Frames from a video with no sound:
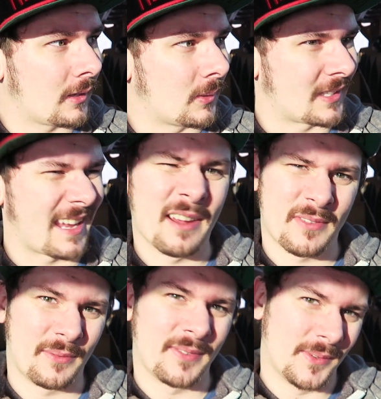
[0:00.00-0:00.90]
comes like
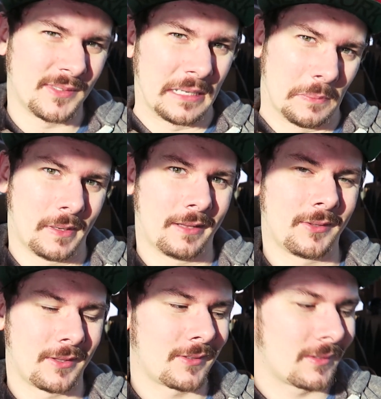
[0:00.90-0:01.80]
every 15
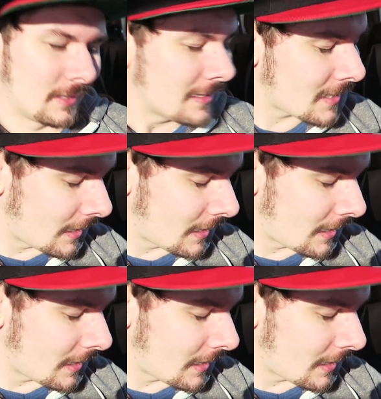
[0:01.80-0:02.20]
minutes. That's, that's